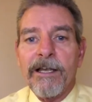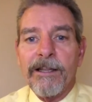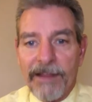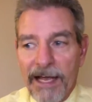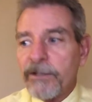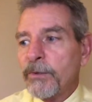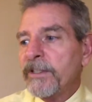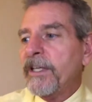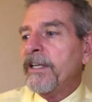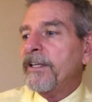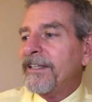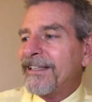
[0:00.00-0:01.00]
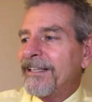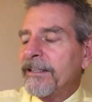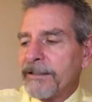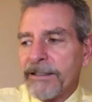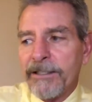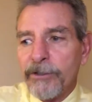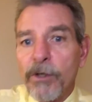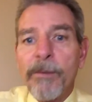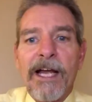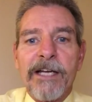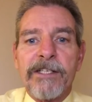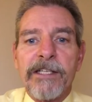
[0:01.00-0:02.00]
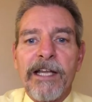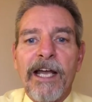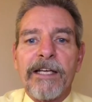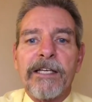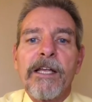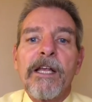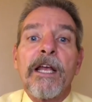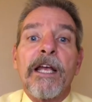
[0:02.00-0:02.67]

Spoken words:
That's what the, can you imagine that?